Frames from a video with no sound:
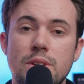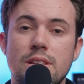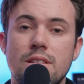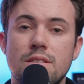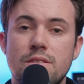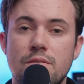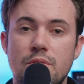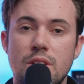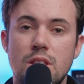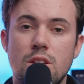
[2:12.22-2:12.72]
in
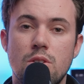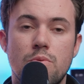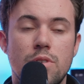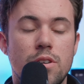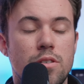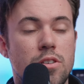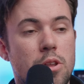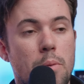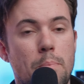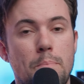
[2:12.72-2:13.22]
the video where
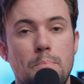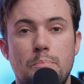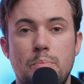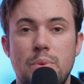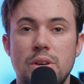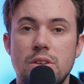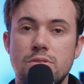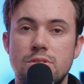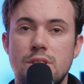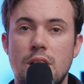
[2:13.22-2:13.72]
I'm gonna
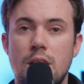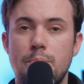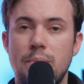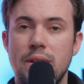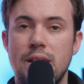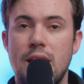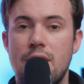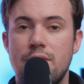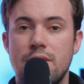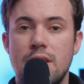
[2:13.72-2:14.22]
build up
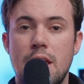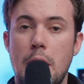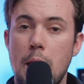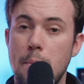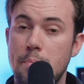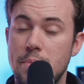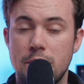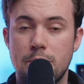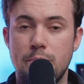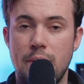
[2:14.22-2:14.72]
and have an
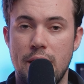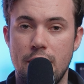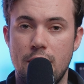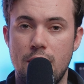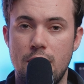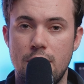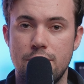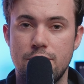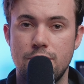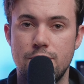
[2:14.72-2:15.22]
epic
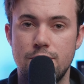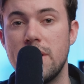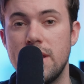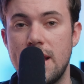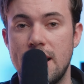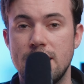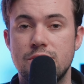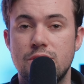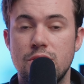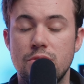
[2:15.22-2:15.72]
payoff.
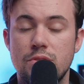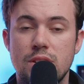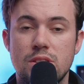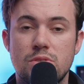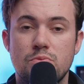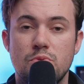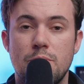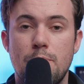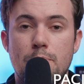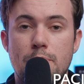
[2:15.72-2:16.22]
I do this
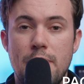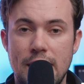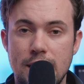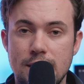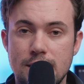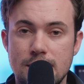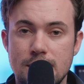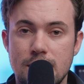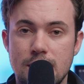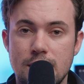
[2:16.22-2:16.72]
with
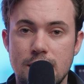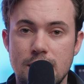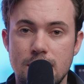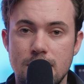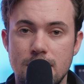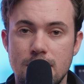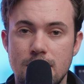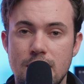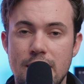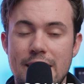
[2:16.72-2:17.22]
pacing
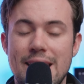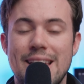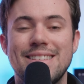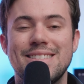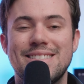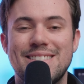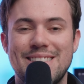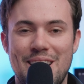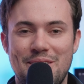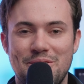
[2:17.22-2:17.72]
and
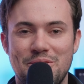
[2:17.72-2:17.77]
sound